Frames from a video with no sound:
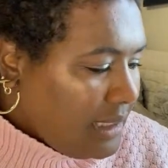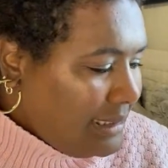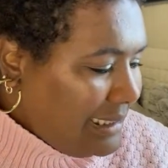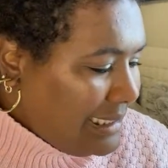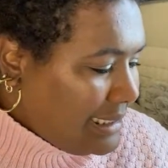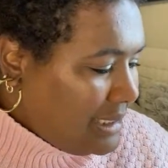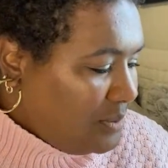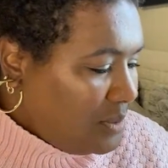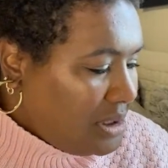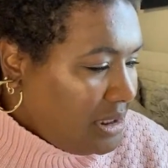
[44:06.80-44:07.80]
Yes,
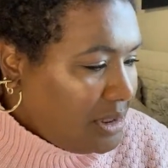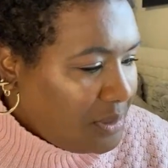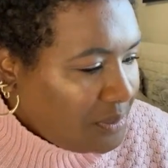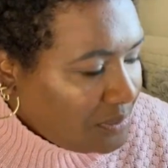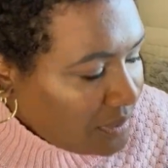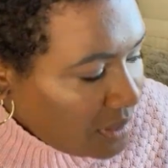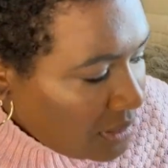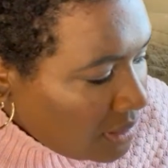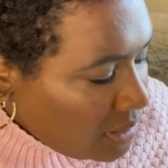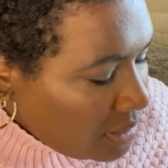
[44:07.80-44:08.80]
cute. She cute.
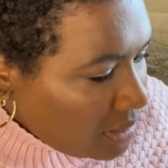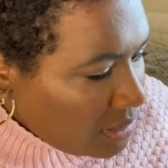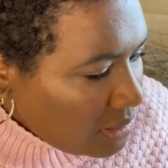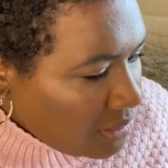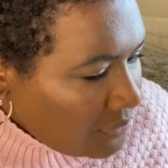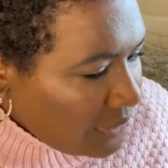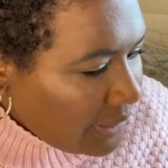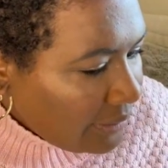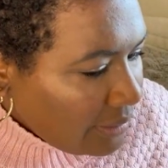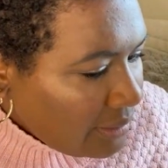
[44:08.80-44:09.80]

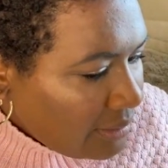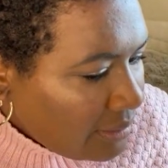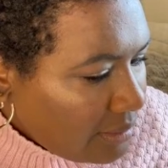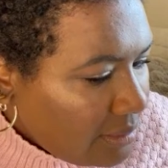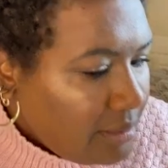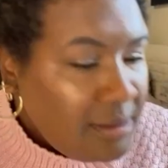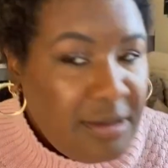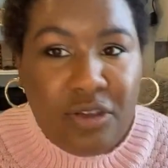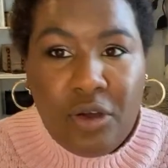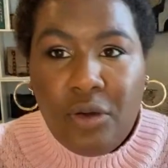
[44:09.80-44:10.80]
Okay.
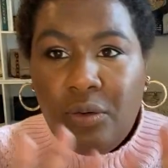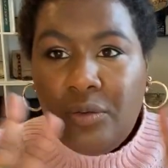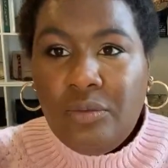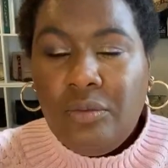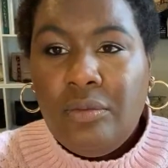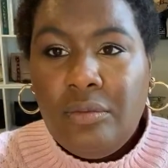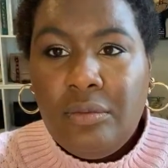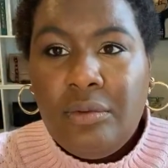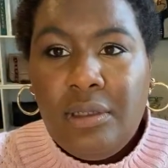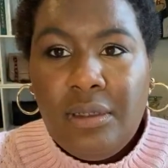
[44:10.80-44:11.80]
So
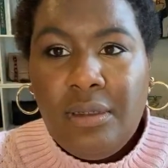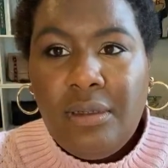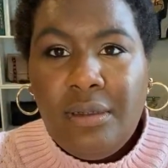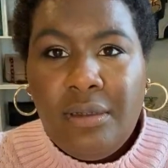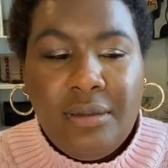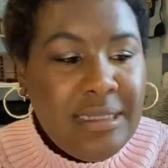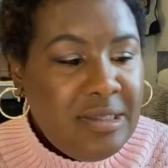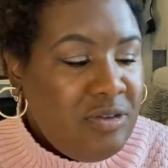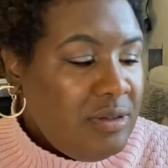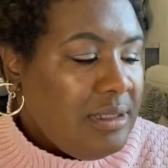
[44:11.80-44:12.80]
let's
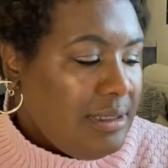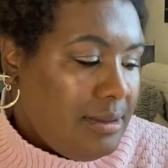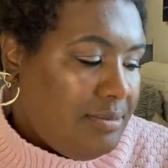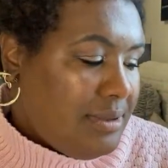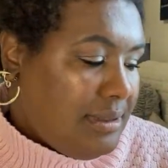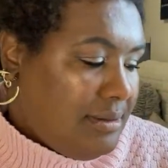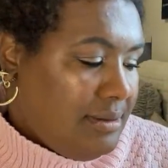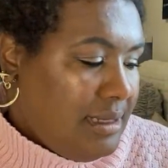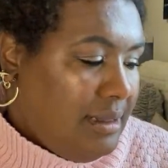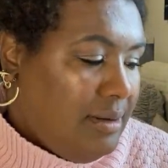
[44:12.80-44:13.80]
do the lips
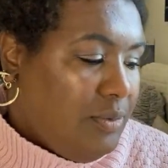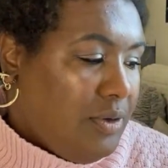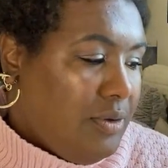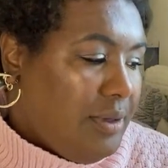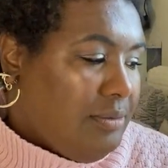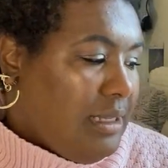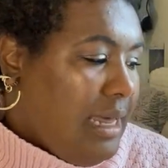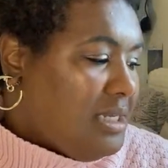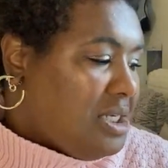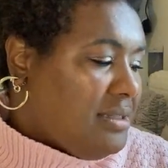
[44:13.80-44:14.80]
and then we'll go in with
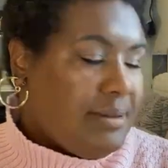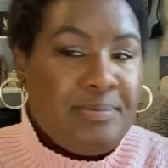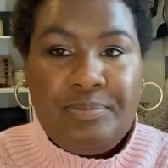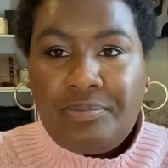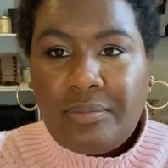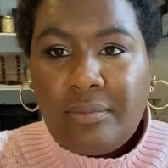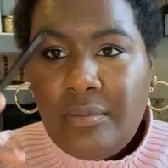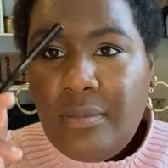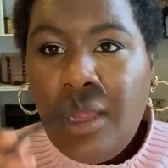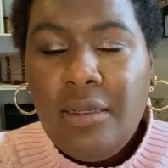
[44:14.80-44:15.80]
lashes.
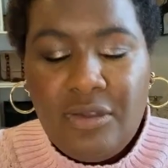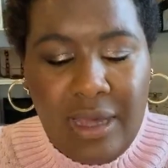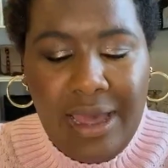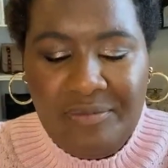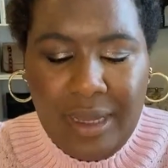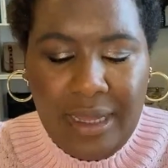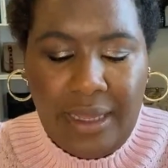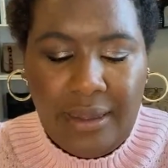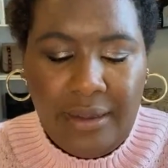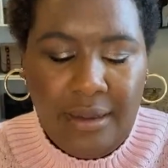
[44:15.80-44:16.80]
So I have
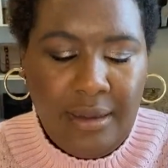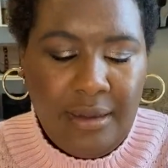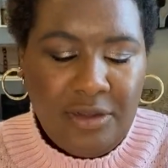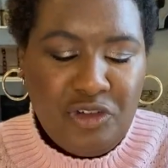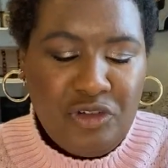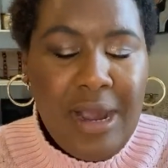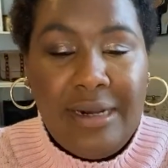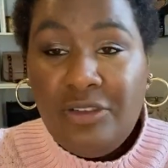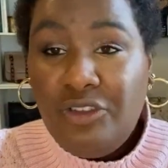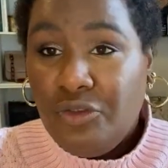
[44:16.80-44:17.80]
my tried
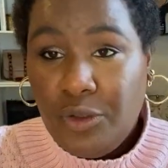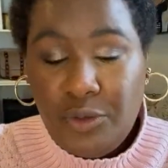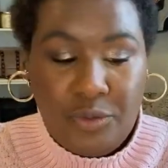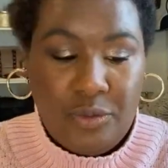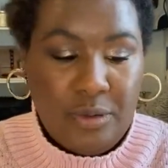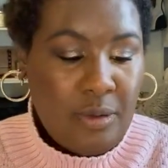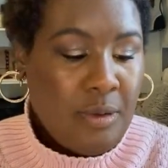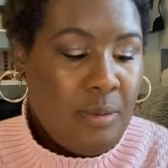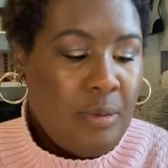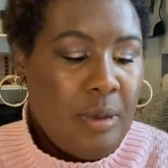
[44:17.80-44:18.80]
and true
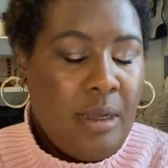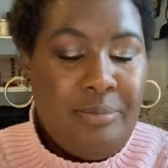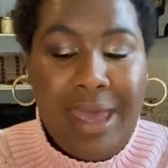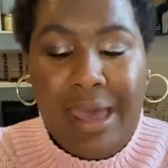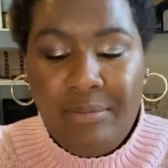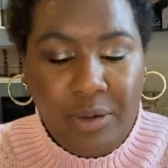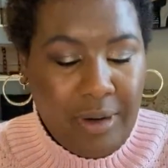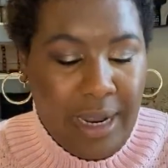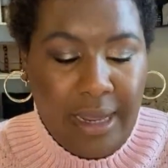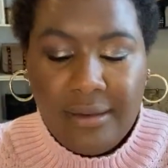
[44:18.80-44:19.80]
Pat
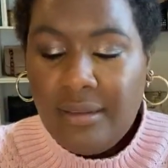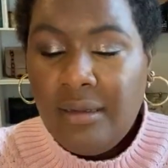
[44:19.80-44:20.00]
McGrath